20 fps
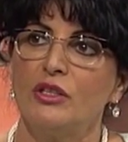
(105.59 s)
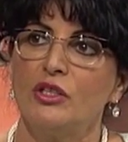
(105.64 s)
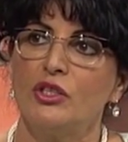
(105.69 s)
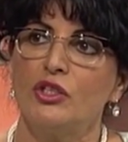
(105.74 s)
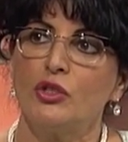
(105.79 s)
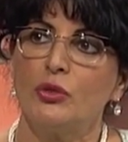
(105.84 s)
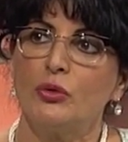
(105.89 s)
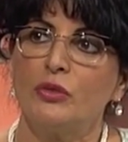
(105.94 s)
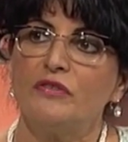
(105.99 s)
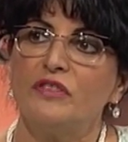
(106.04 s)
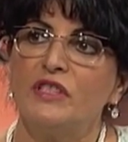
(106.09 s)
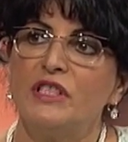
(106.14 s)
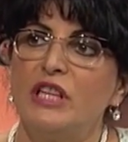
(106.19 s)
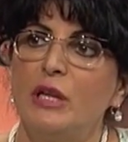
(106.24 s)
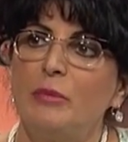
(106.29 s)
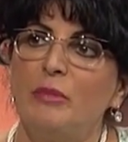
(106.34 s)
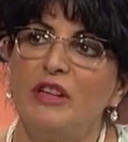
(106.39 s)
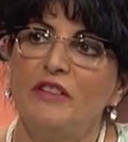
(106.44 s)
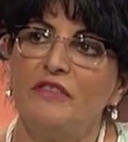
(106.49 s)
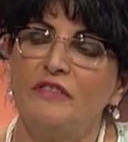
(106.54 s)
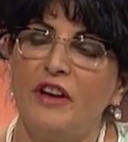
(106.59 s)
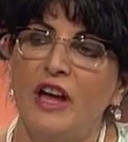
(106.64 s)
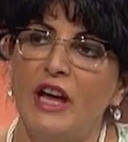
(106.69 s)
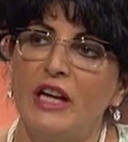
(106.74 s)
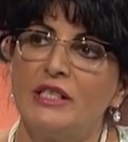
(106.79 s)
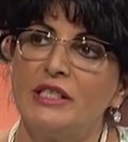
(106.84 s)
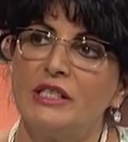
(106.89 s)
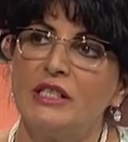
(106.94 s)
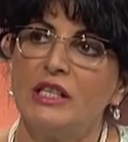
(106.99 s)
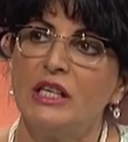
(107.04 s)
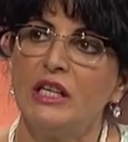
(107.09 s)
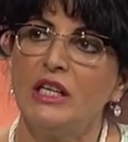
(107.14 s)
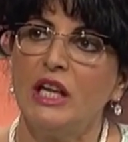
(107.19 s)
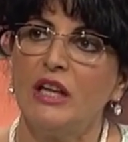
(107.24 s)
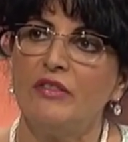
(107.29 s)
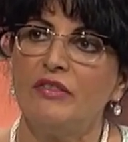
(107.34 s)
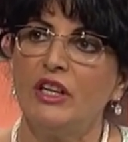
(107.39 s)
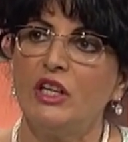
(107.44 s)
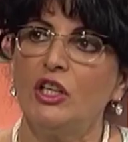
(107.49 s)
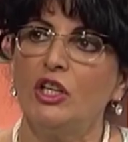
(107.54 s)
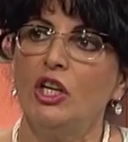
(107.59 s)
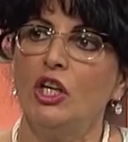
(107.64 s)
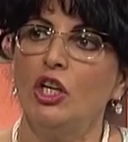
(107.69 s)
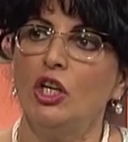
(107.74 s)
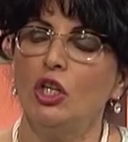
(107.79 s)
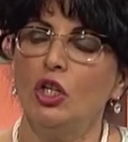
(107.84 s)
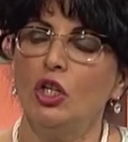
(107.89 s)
sort of semi fasting, having